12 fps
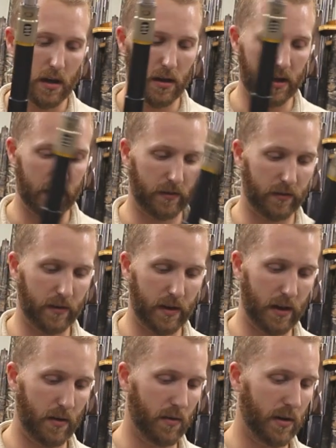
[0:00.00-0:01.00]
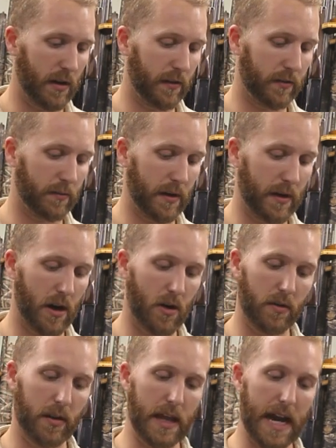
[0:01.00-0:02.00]
Let's see, what else am I,
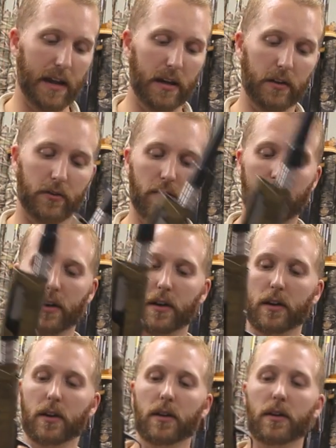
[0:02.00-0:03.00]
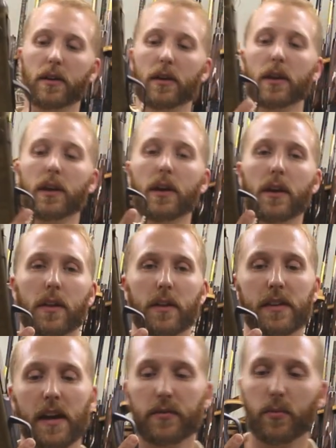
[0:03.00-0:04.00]
oh, the lightning trigger.
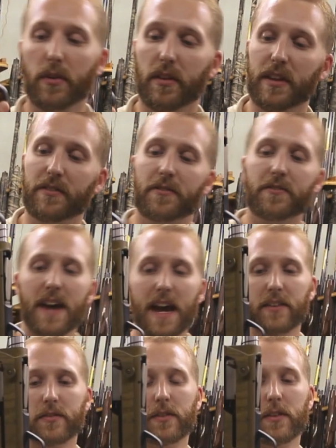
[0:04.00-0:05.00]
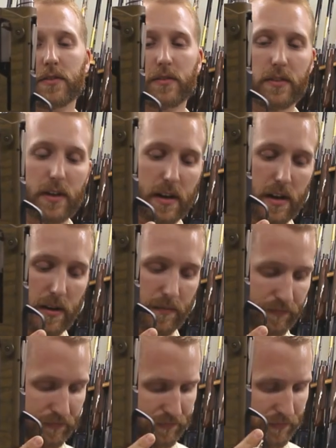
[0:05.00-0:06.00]
This has one of the fastest,
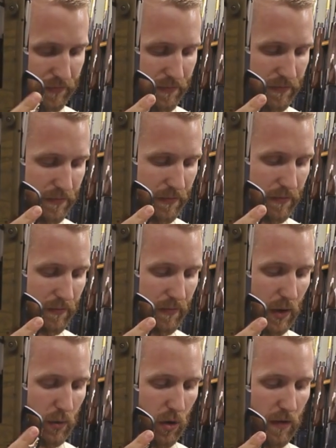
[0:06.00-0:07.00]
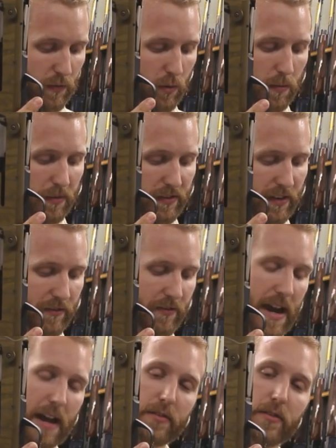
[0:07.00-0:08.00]
24%
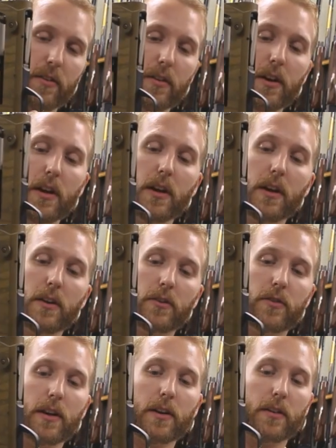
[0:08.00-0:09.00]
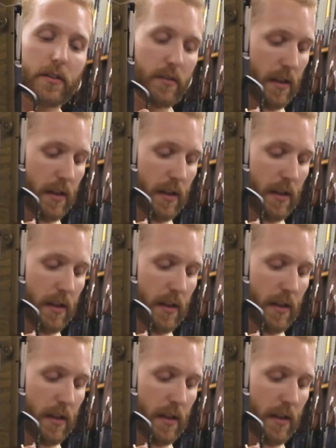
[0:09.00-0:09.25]
faster trigger